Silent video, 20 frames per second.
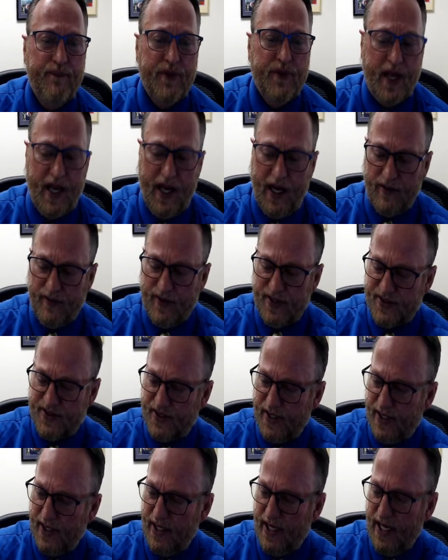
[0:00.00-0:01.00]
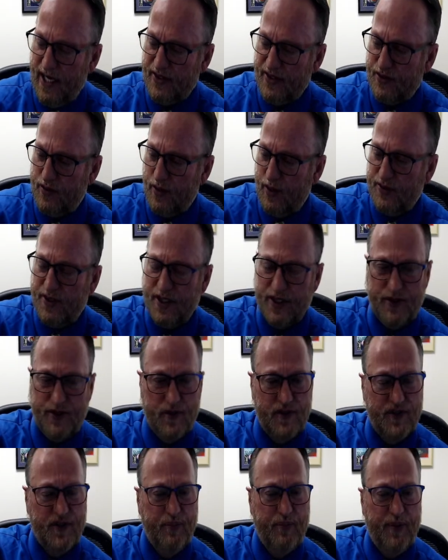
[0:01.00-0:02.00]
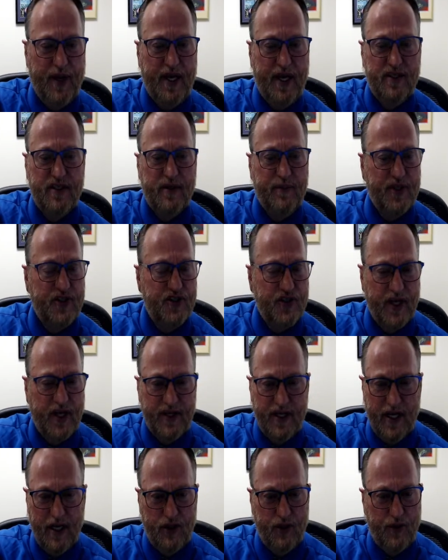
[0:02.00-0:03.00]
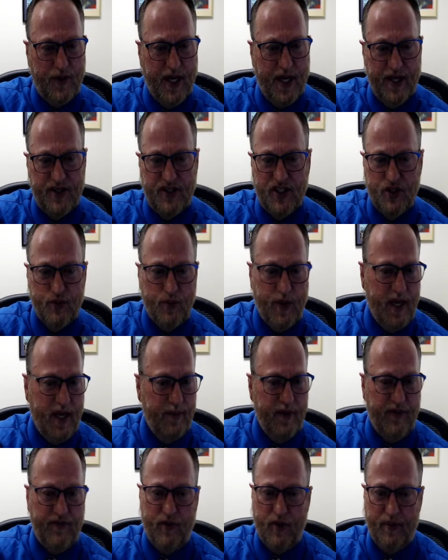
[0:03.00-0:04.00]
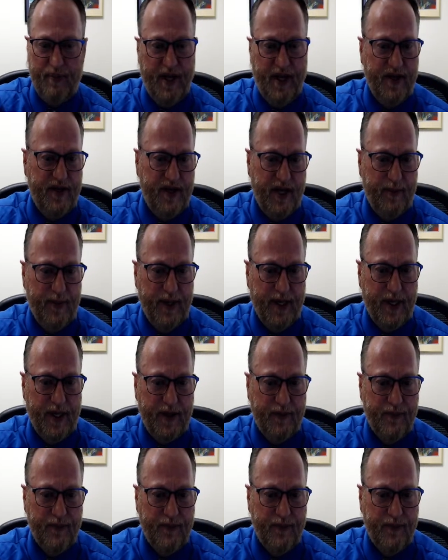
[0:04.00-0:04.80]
Every city has grocery stores and banks that have been shutting down locations way before pandemic.